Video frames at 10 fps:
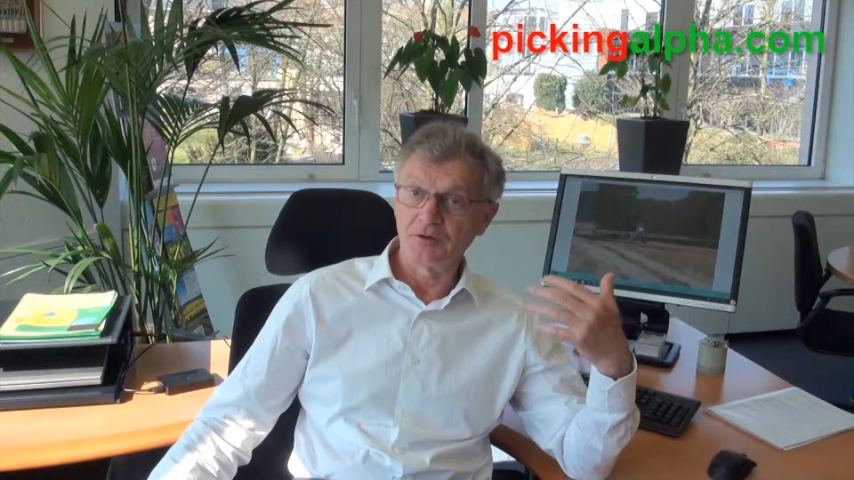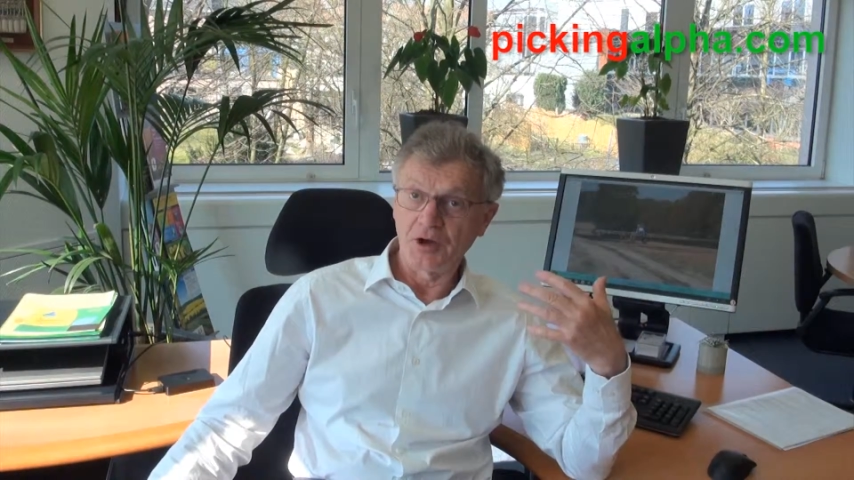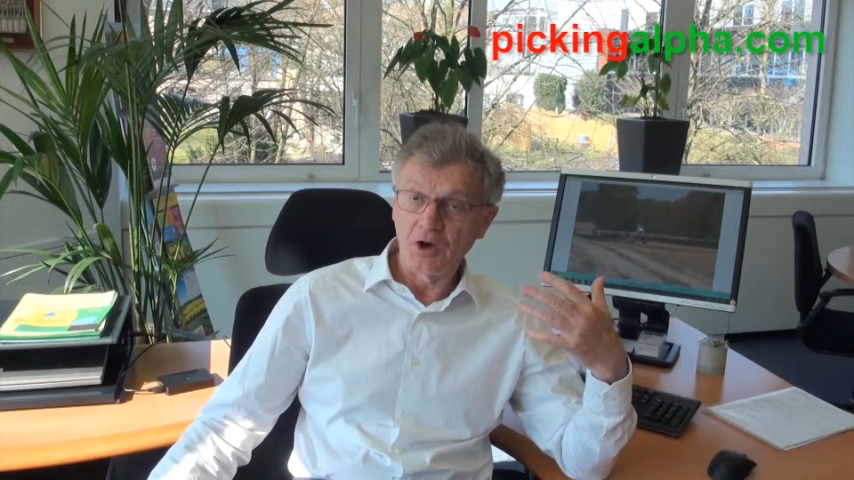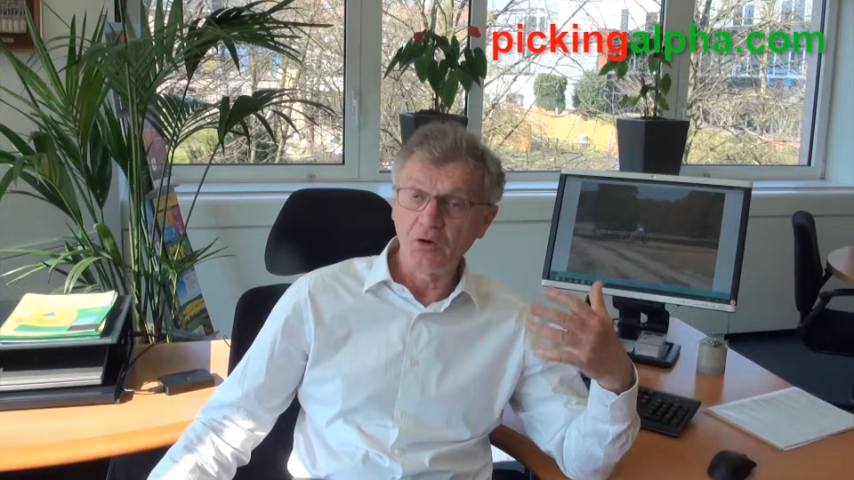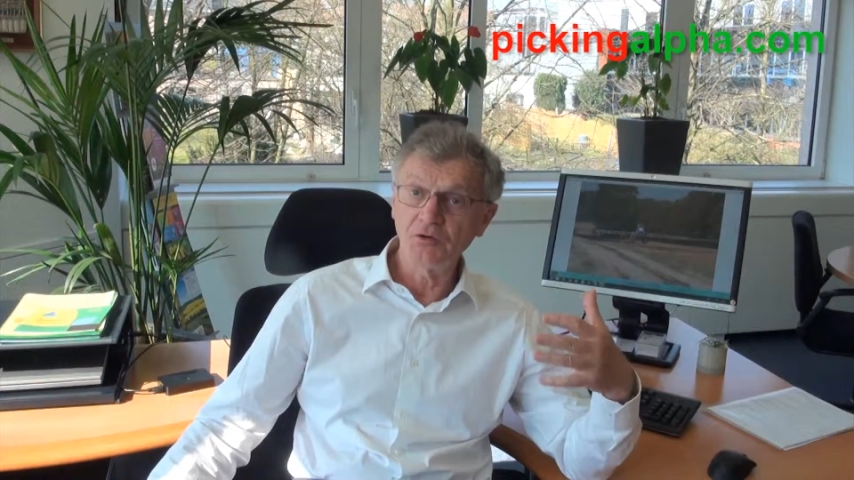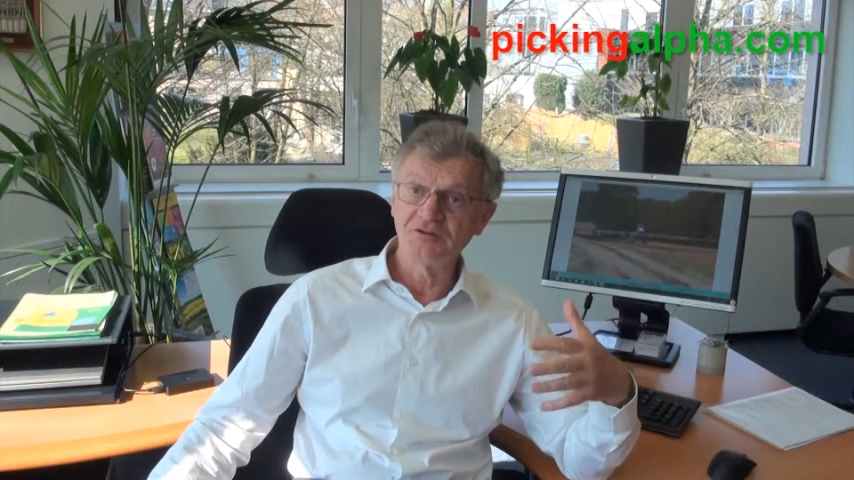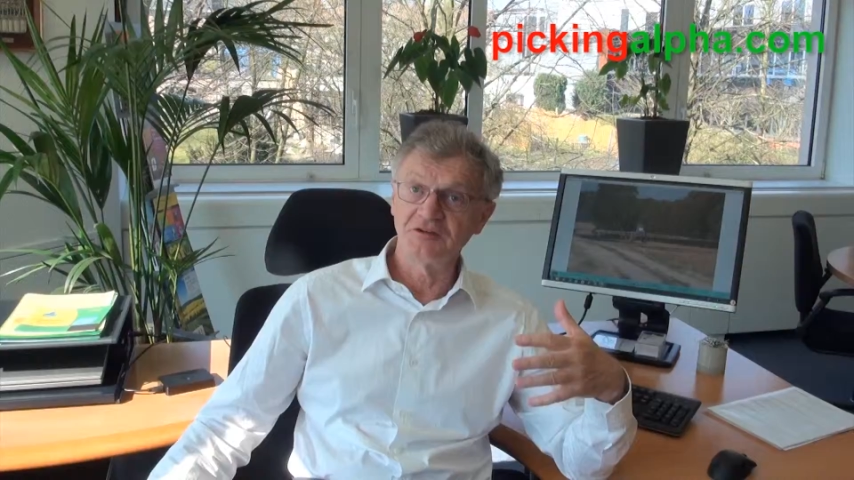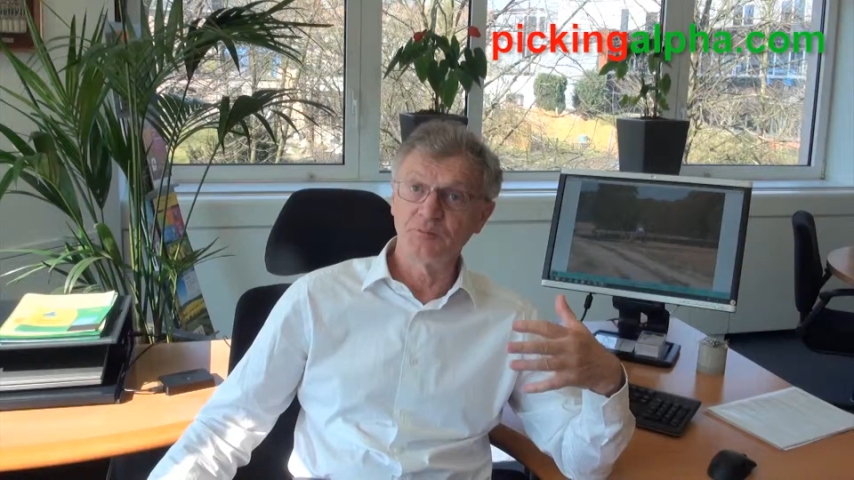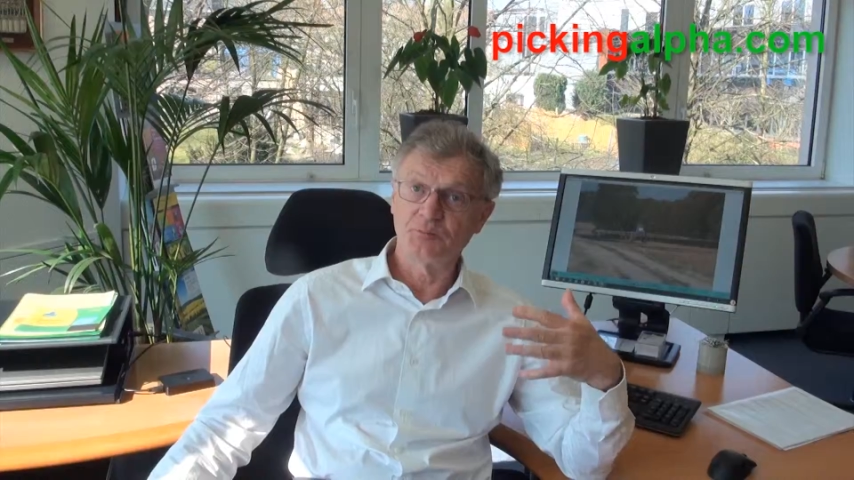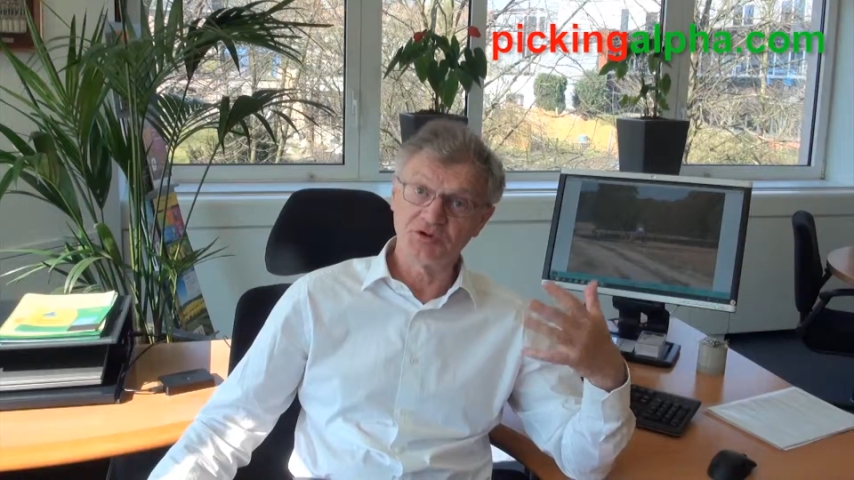know
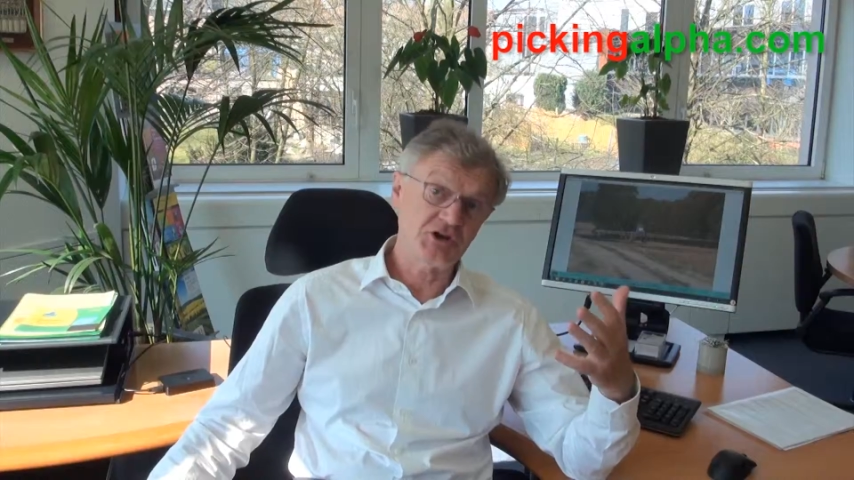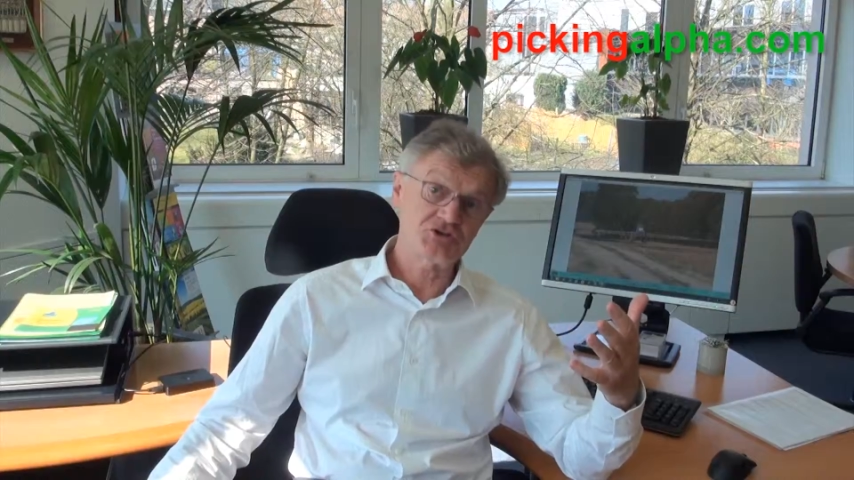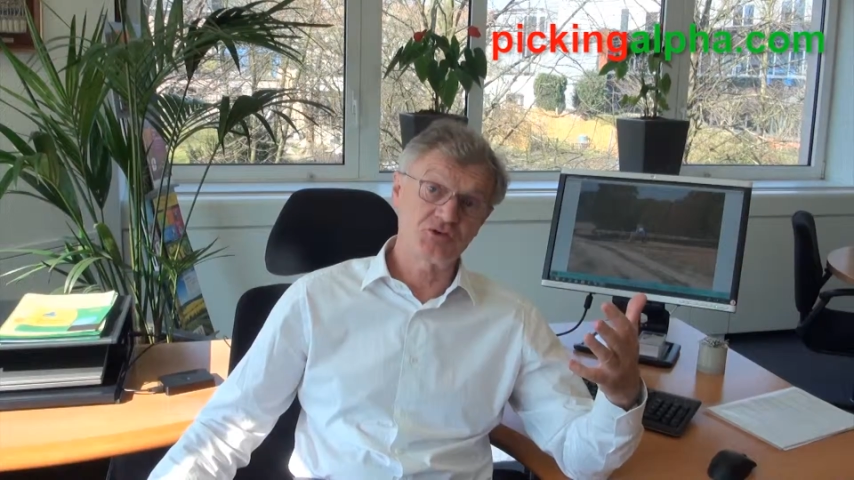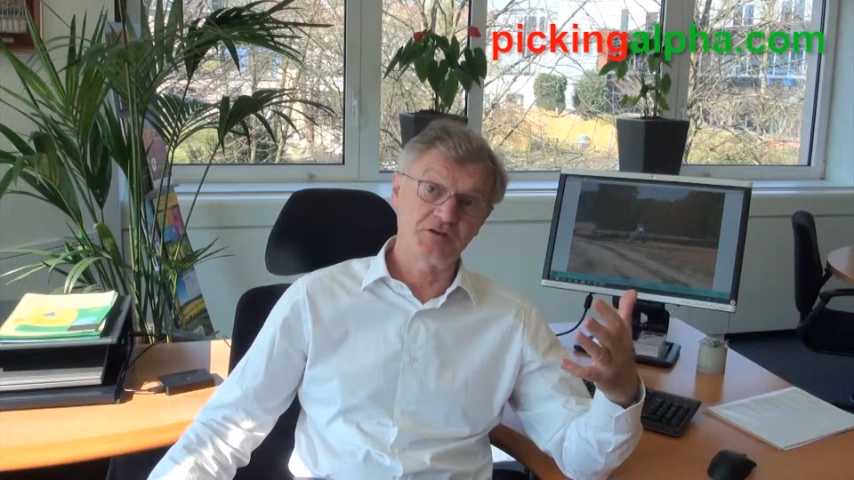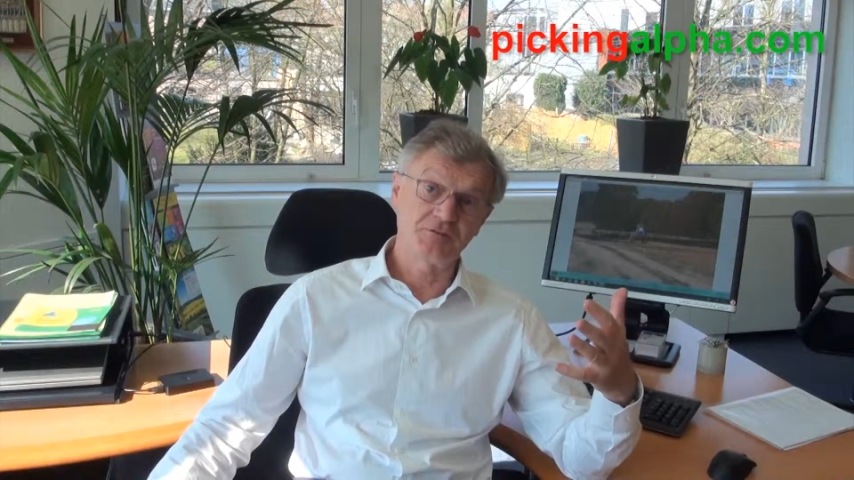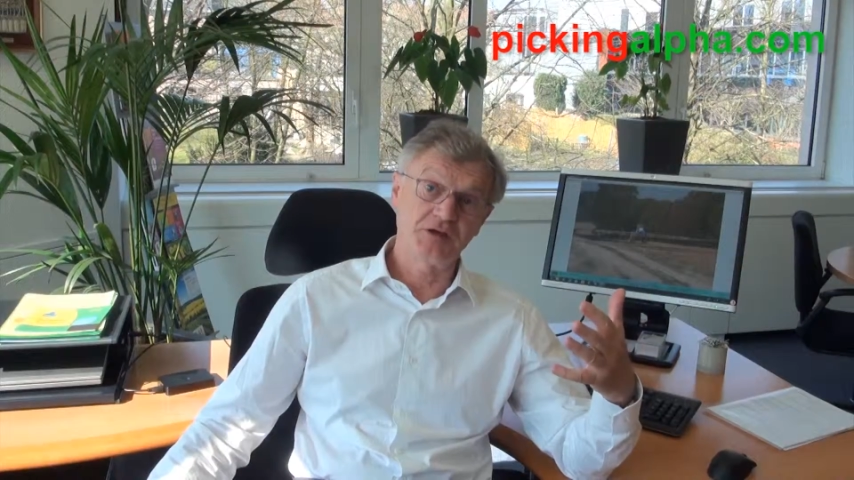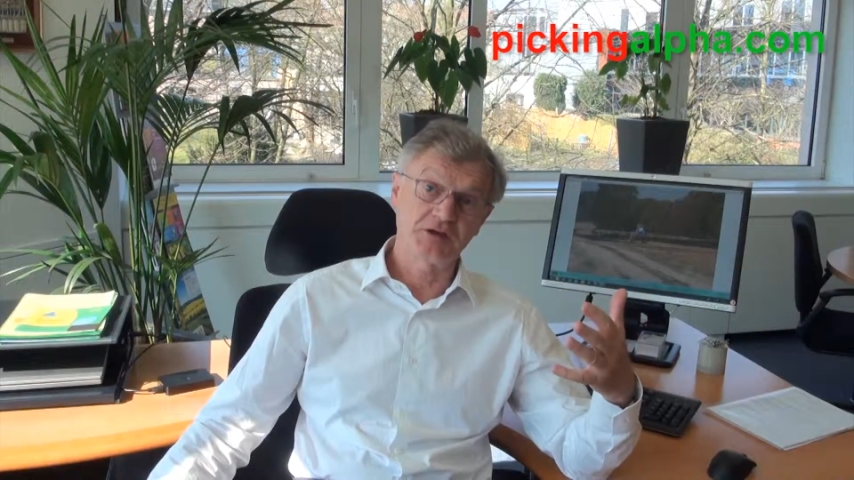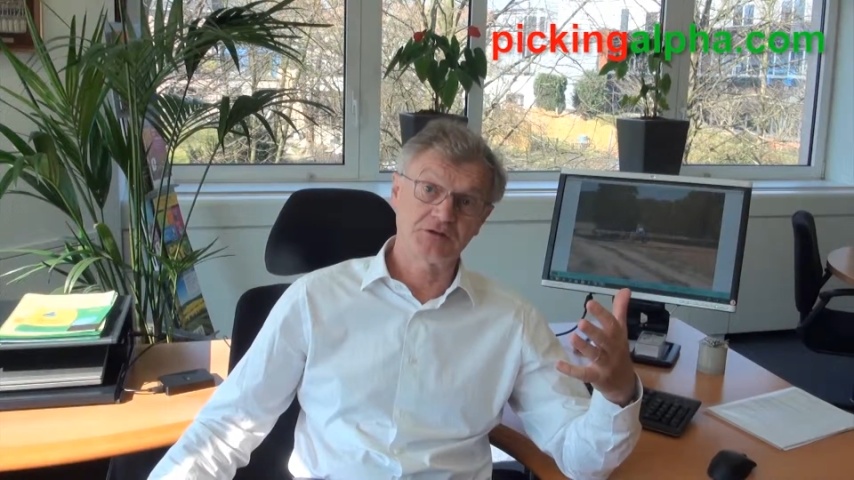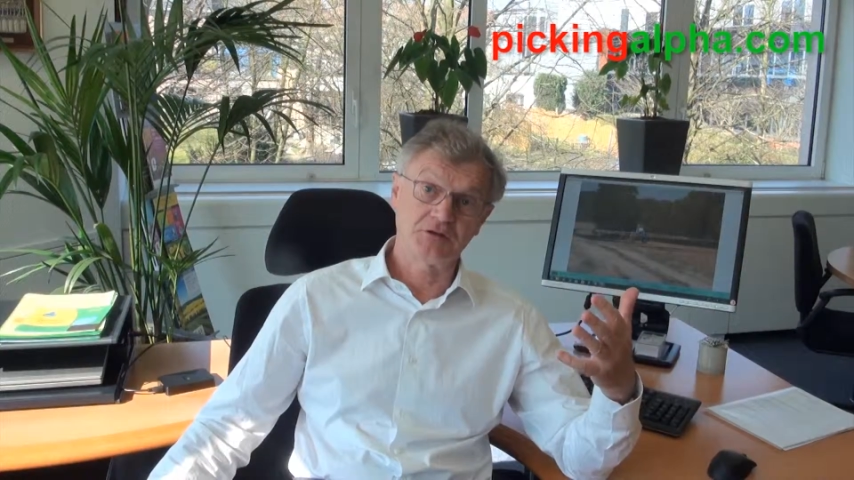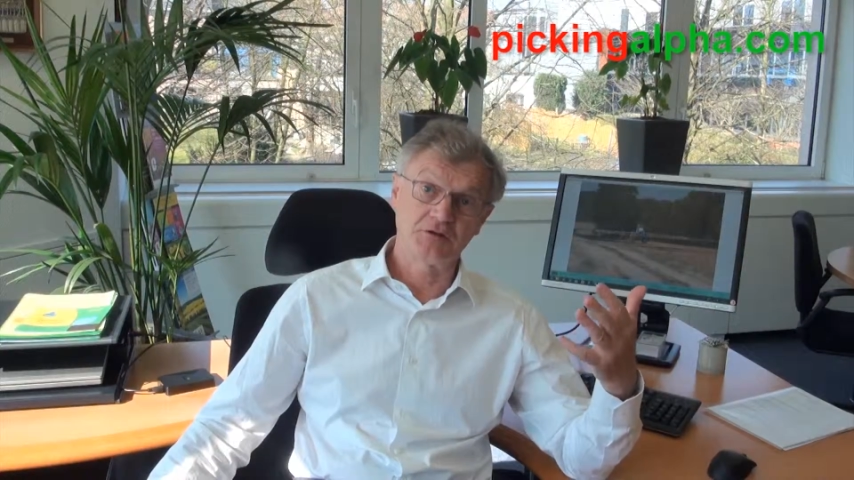the potential
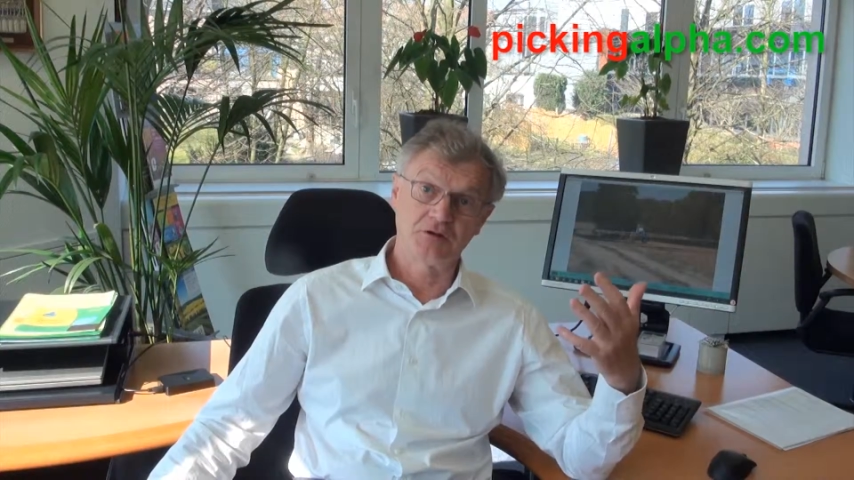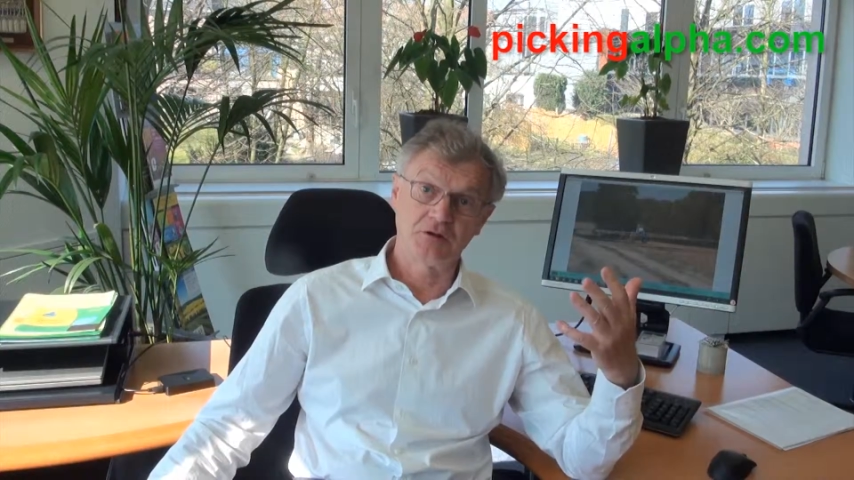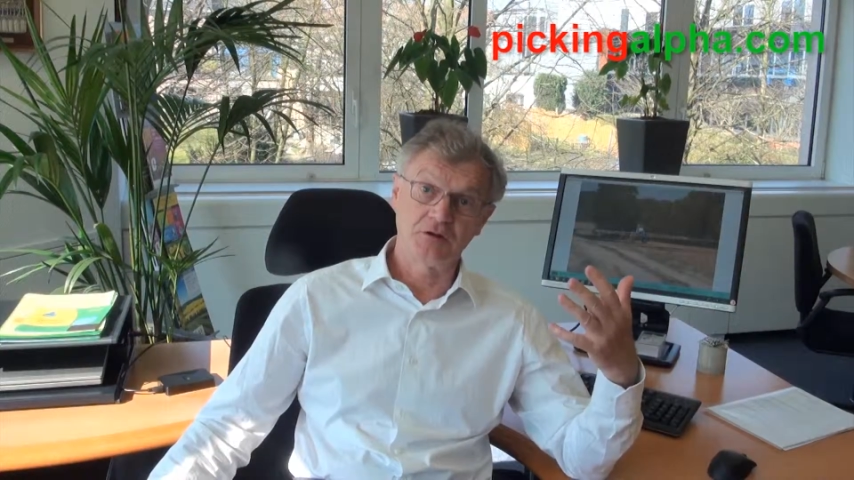effect on